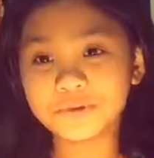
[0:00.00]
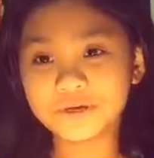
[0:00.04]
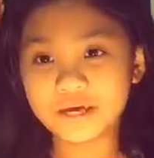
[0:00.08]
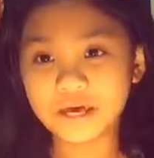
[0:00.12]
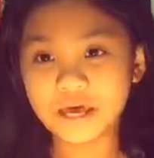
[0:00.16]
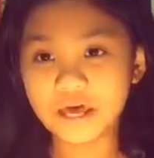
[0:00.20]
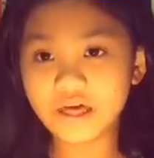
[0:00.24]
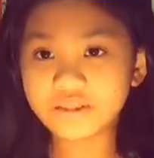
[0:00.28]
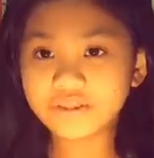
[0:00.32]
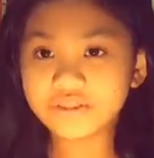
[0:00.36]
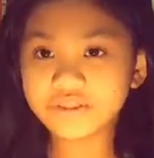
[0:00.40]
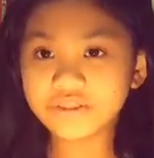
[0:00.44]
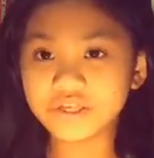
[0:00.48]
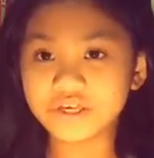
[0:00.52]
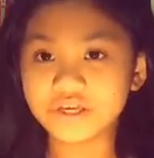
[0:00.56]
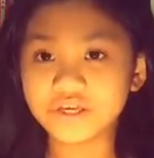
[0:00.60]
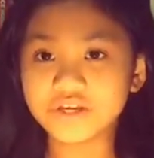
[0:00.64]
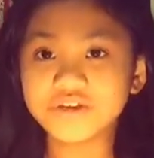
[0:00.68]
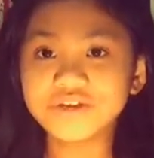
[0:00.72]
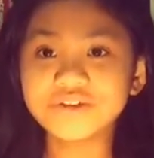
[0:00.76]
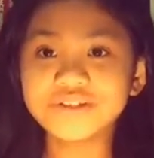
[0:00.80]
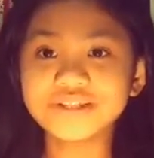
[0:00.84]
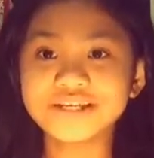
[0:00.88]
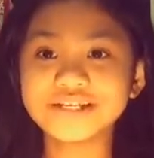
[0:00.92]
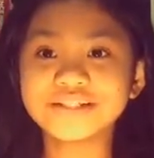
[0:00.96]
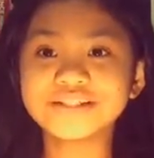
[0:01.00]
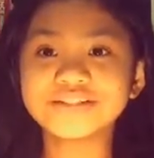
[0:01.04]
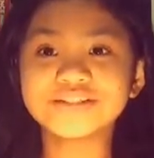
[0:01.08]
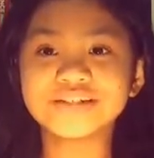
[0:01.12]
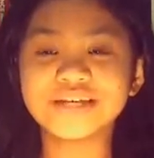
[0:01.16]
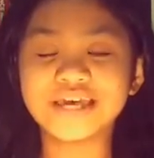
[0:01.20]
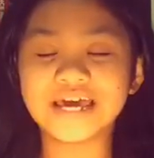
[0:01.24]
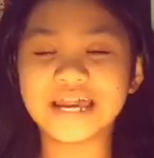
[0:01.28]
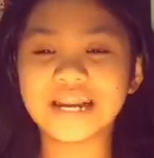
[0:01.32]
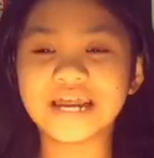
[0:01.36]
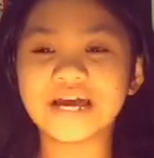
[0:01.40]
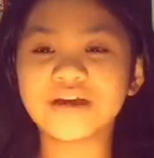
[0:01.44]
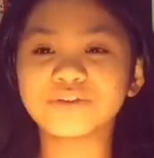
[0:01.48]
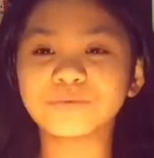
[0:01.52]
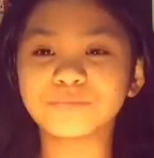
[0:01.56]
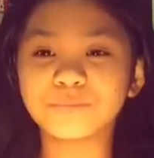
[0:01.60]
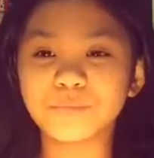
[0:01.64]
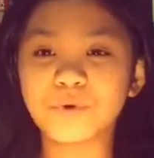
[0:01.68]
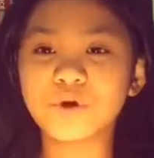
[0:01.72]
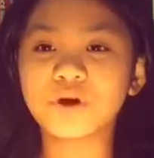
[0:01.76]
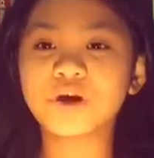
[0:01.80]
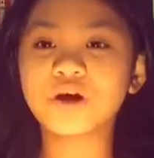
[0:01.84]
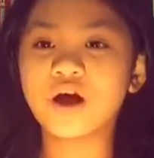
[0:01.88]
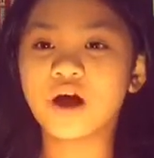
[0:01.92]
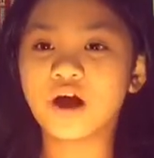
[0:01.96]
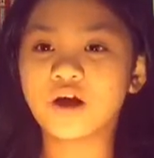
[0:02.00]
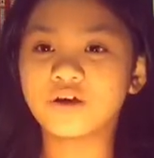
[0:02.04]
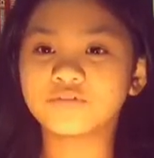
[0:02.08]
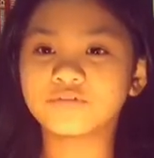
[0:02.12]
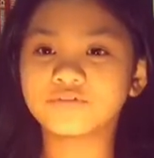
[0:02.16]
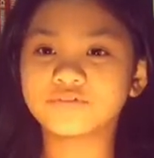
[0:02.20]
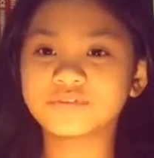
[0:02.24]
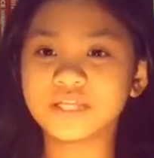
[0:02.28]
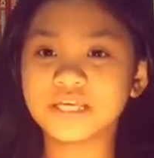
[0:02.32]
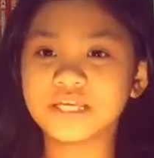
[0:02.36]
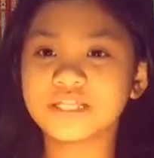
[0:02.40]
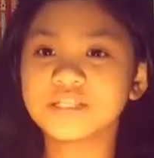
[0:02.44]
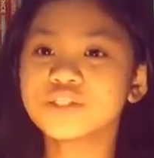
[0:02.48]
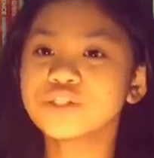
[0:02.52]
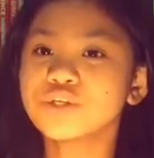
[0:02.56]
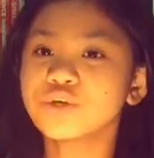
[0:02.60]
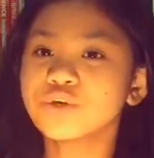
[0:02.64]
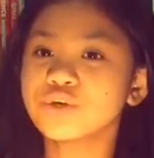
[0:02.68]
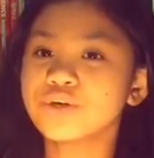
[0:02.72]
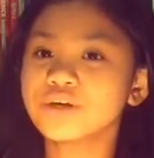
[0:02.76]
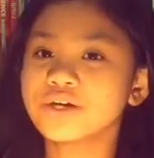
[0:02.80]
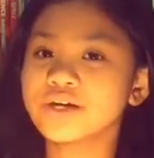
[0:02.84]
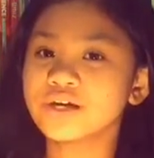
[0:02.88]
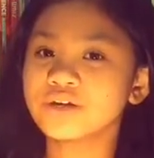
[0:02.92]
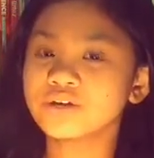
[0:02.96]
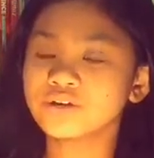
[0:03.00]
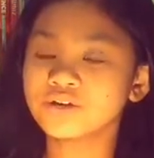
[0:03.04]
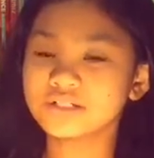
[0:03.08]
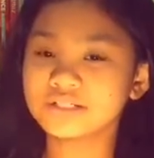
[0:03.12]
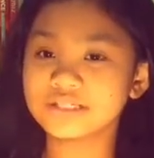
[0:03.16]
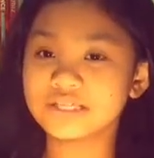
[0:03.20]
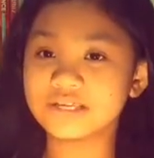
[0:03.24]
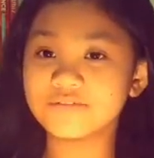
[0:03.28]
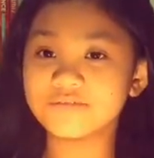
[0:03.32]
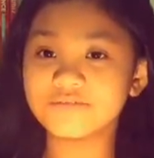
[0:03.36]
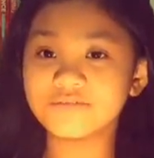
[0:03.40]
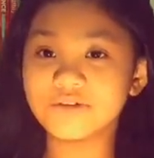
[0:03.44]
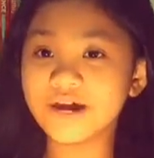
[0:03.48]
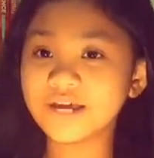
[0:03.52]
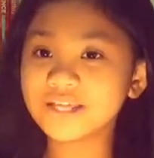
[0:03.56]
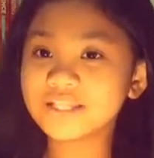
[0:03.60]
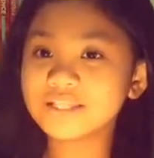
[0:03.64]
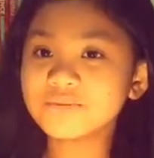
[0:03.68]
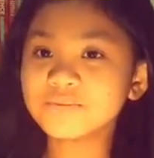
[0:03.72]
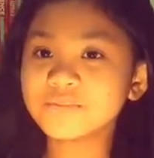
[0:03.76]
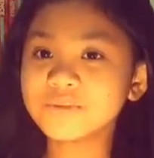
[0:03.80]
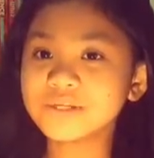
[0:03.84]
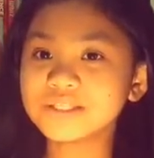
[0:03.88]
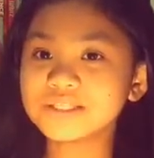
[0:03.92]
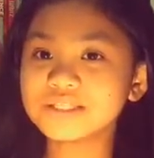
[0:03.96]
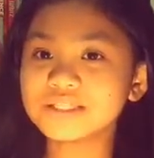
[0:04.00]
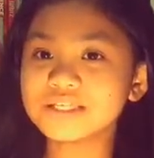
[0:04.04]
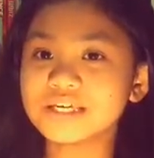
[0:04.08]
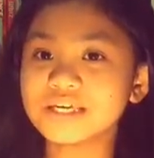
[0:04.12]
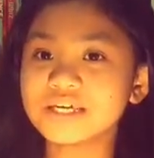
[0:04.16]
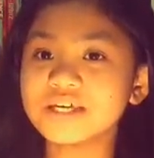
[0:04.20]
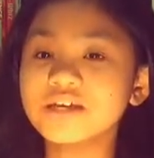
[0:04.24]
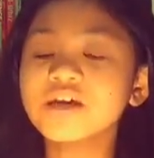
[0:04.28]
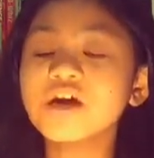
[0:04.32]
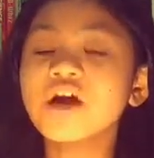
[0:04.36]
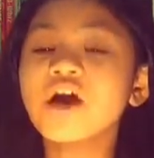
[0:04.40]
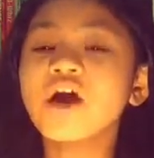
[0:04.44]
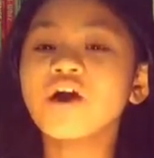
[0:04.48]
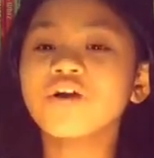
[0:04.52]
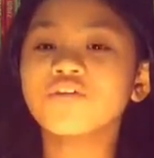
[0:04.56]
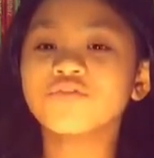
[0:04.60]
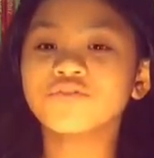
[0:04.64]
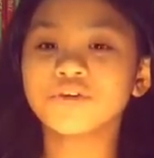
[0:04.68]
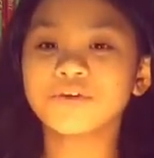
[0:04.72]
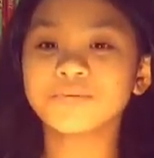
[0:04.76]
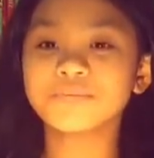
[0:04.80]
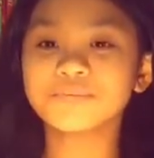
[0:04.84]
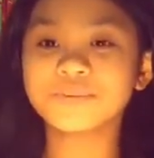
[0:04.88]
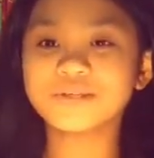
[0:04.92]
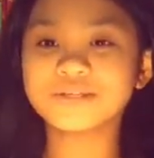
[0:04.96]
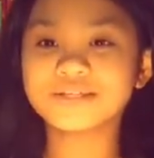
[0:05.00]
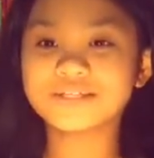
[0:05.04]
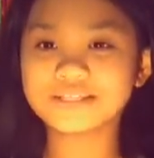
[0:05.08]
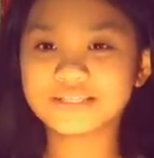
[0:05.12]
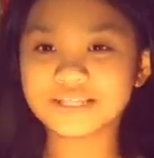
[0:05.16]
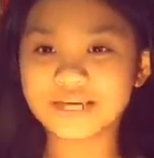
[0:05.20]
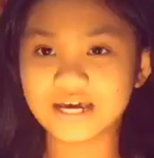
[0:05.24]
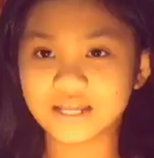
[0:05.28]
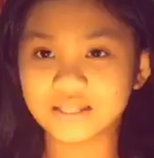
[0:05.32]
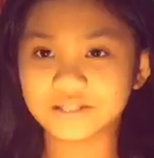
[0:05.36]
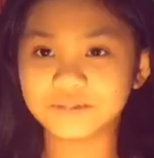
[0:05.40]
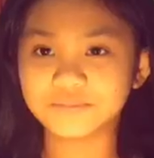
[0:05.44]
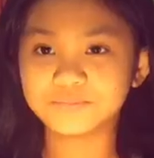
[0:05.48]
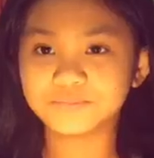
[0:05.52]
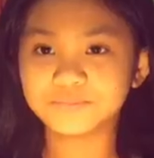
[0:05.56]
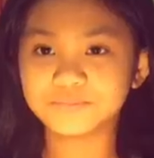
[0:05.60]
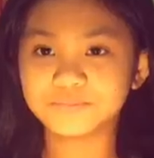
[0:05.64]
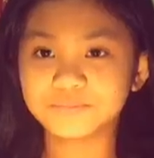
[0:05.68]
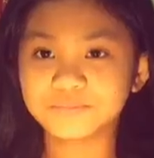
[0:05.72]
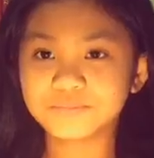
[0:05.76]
be healthy, you need to get out more often so you can receive vitamin D from the sun.